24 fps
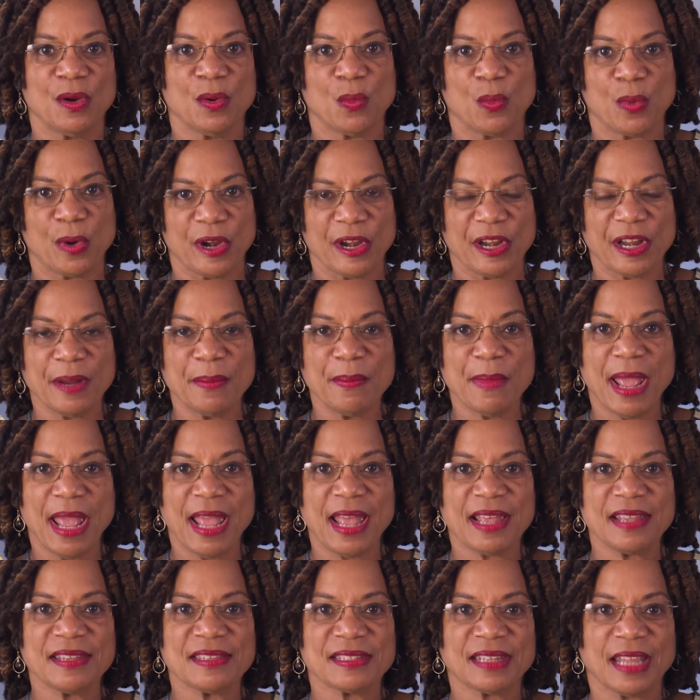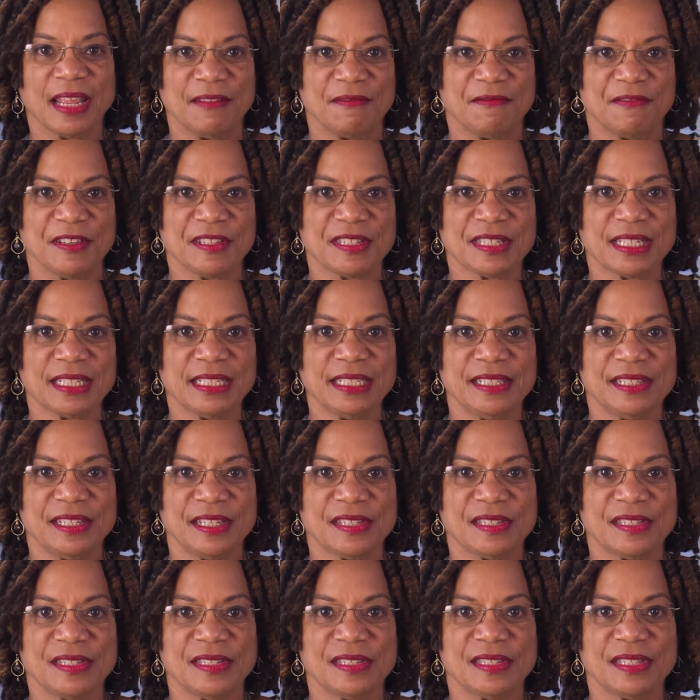Wearing a mask and physically
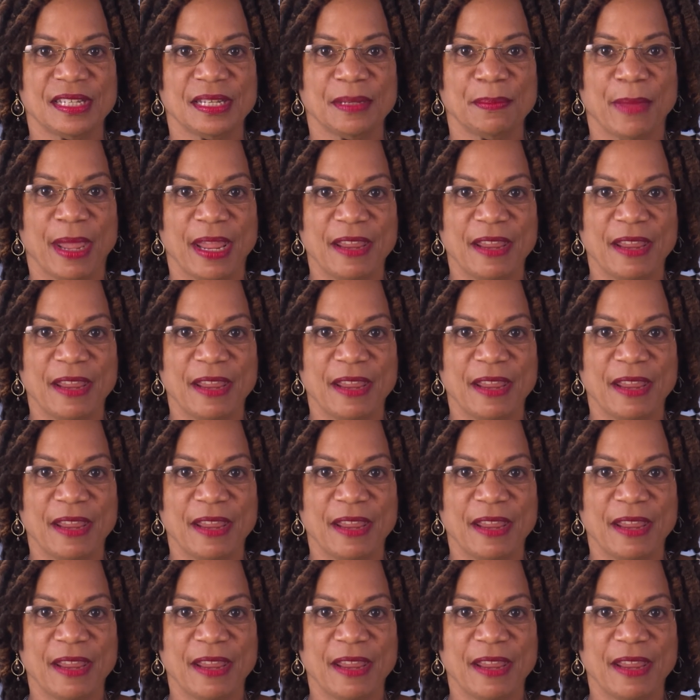distancing